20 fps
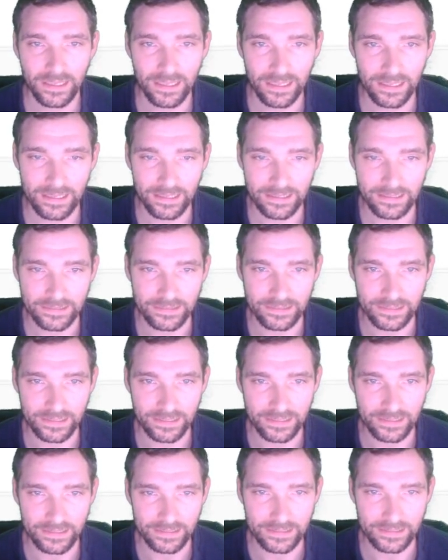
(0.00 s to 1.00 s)
and
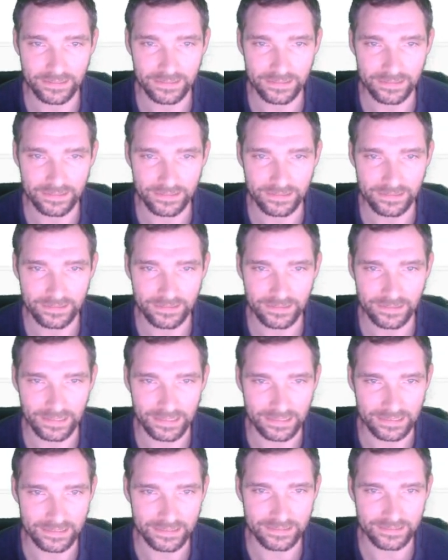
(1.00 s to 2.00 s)

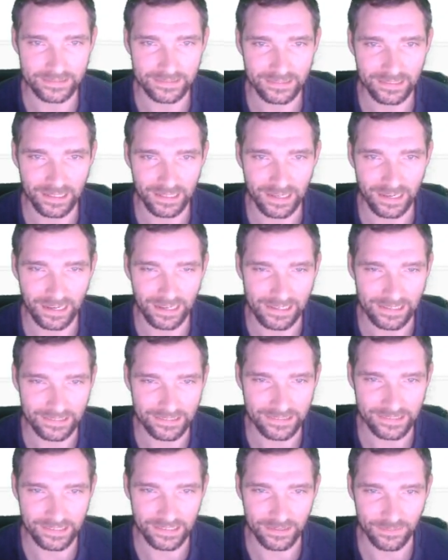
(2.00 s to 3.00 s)
like I,
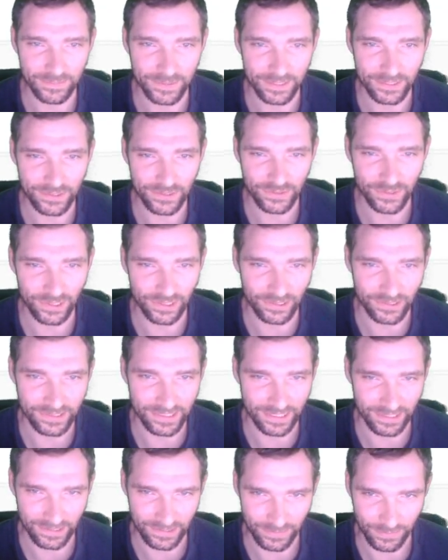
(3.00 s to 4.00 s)
as the administrator,
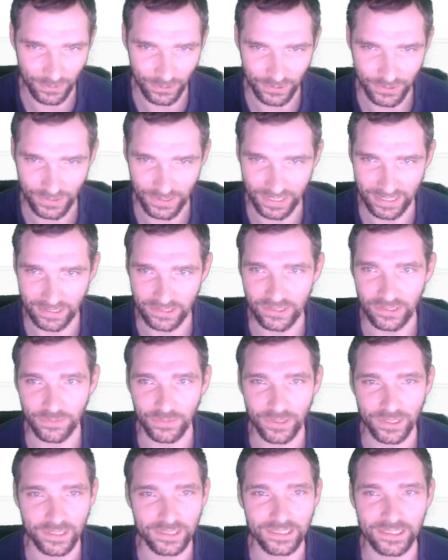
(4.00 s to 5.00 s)
say this person actually
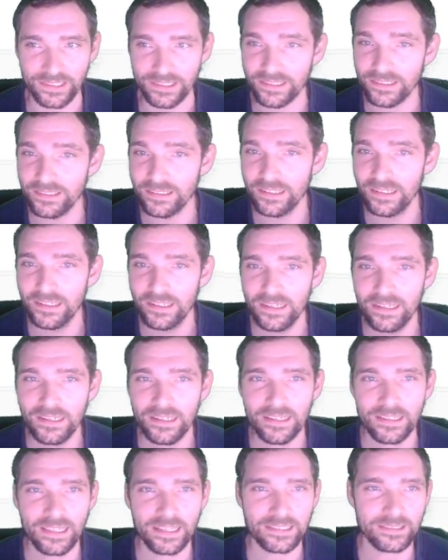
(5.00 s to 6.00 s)
worked here.
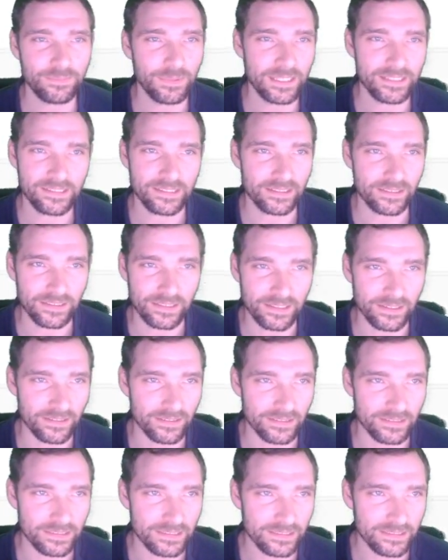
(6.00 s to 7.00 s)
That's basically all it